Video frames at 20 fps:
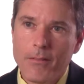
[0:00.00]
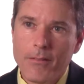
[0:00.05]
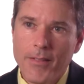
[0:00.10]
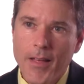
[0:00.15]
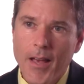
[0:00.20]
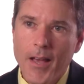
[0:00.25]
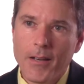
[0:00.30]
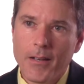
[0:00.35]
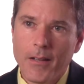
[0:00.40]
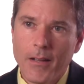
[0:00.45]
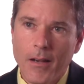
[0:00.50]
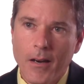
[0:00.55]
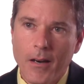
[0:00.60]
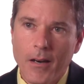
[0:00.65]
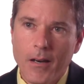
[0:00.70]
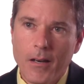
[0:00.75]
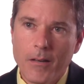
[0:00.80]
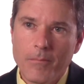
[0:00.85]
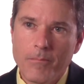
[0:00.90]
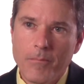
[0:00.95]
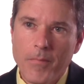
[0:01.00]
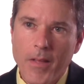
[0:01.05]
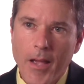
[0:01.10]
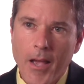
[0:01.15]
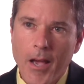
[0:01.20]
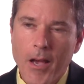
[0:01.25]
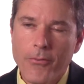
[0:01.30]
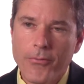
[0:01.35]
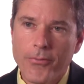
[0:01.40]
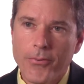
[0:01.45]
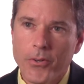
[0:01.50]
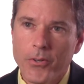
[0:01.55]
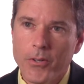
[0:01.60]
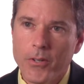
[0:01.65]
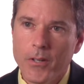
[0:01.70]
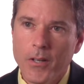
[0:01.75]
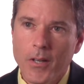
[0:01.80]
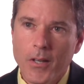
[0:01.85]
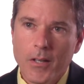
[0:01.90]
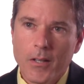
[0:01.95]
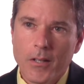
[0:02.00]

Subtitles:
That effort